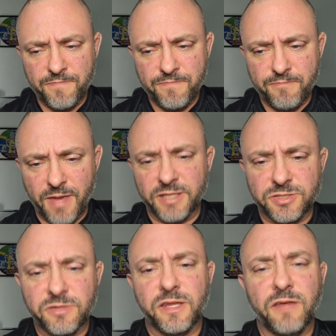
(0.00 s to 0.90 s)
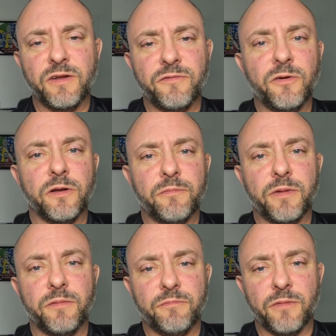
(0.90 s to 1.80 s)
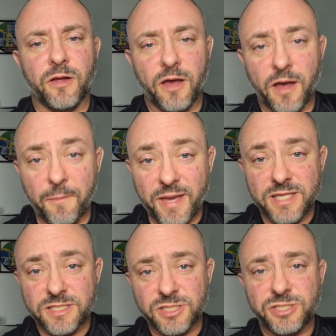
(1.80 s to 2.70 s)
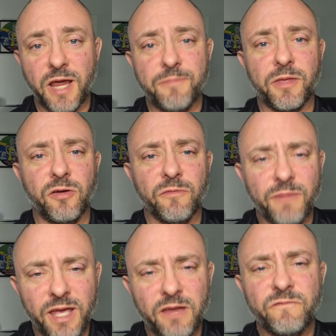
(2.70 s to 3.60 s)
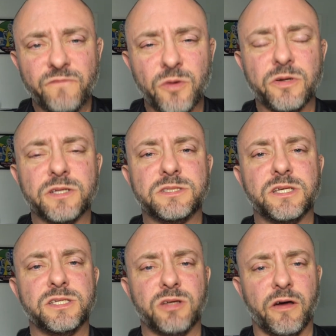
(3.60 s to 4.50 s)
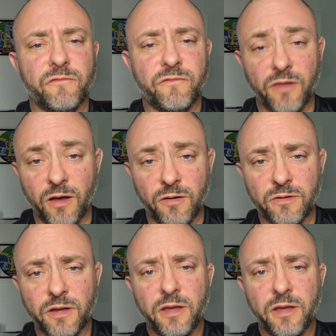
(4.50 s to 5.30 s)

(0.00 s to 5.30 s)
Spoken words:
Make sure that even if you're in amazing shape, that your main focus is on flow